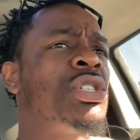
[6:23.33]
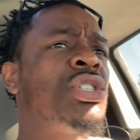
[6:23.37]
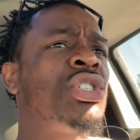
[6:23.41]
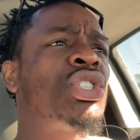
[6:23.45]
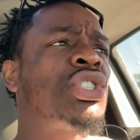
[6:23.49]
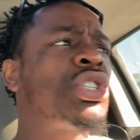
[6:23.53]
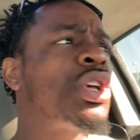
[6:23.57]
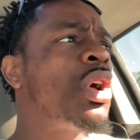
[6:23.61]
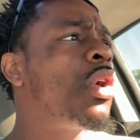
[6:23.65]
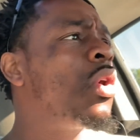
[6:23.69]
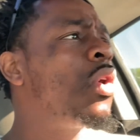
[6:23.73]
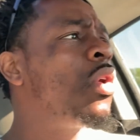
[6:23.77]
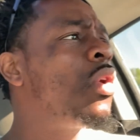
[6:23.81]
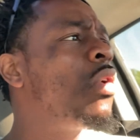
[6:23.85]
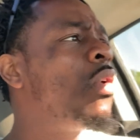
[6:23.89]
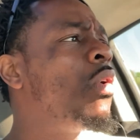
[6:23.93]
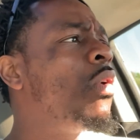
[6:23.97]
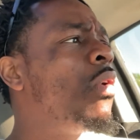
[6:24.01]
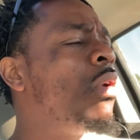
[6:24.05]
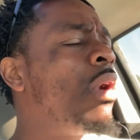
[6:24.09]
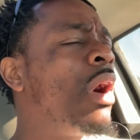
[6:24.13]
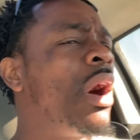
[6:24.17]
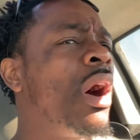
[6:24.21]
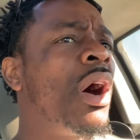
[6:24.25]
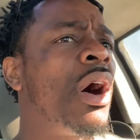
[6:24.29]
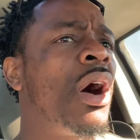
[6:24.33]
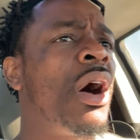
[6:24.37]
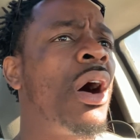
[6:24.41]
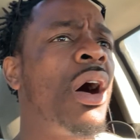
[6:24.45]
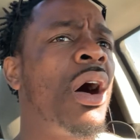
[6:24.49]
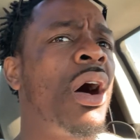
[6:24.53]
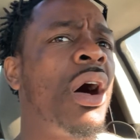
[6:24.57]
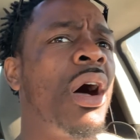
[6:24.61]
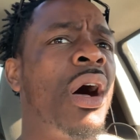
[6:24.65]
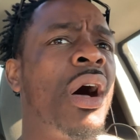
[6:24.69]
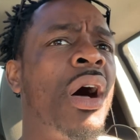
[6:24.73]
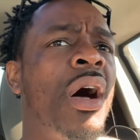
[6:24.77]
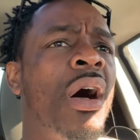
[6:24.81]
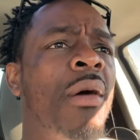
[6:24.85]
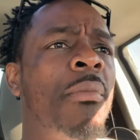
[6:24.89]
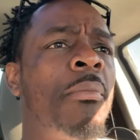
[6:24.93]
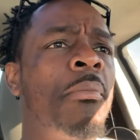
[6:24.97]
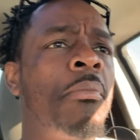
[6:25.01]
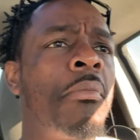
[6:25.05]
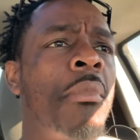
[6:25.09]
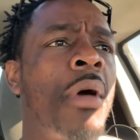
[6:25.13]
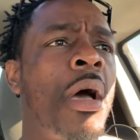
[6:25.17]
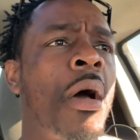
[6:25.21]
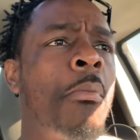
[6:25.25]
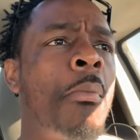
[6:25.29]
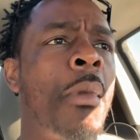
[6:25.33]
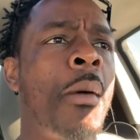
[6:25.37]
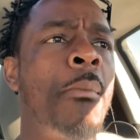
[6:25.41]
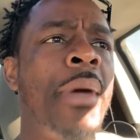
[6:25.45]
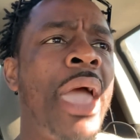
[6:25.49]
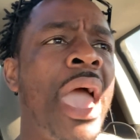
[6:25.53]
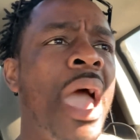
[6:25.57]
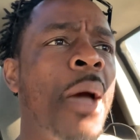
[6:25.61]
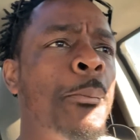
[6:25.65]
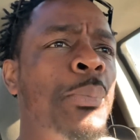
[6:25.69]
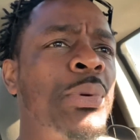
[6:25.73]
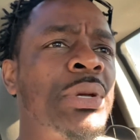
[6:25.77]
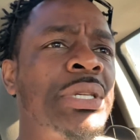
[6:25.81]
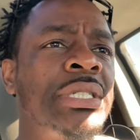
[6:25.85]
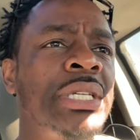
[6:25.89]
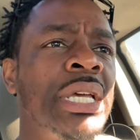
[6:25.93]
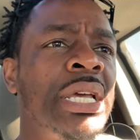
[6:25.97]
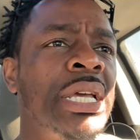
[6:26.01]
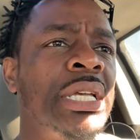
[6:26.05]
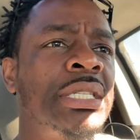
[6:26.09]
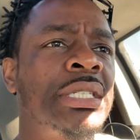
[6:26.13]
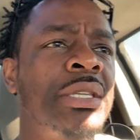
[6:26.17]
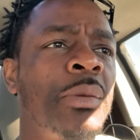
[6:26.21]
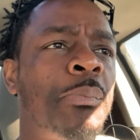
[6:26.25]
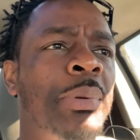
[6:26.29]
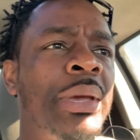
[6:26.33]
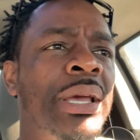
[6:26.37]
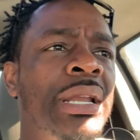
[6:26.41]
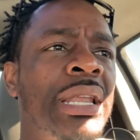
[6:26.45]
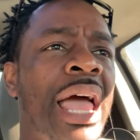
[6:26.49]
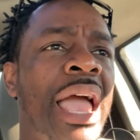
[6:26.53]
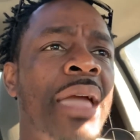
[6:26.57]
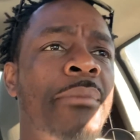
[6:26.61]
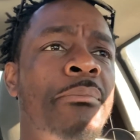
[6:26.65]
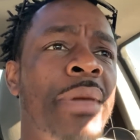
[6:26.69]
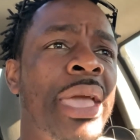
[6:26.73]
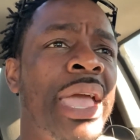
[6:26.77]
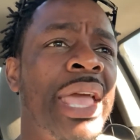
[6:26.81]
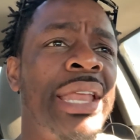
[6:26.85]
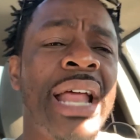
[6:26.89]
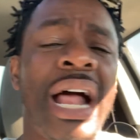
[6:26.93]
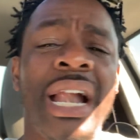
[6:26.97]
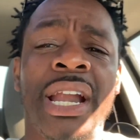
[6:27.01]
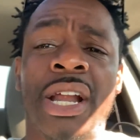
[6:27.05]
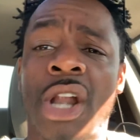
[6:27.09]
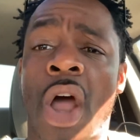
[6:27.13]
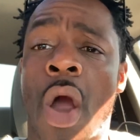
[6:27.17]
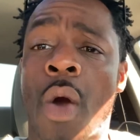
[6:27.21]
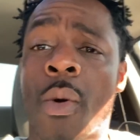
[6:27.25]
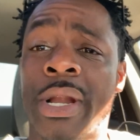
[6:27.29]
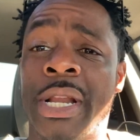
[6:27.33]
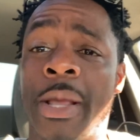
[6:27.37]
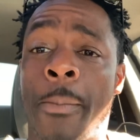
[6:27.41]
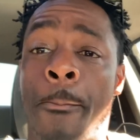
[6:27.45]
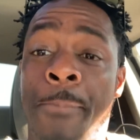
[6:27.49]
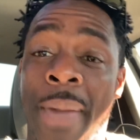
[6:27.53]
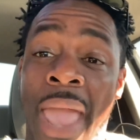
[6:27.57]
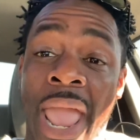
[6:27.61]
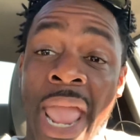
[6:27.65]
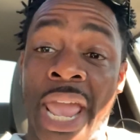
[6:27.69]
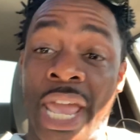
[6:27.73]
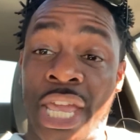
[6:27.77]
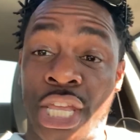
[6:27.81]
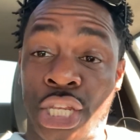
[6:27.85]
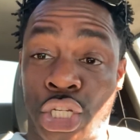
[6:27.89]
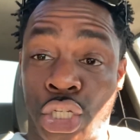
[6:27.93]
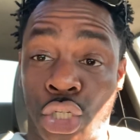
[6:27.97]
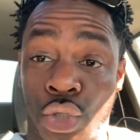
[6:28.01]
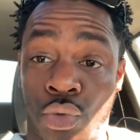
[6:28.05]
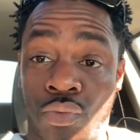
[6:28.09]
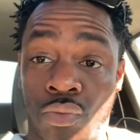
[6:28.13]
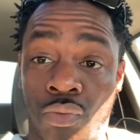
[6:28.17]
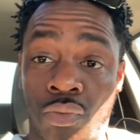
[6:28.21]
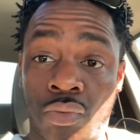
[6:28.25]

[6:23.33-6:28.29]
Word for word: So, uh, my man proceeds to be like, man, I done already paid you.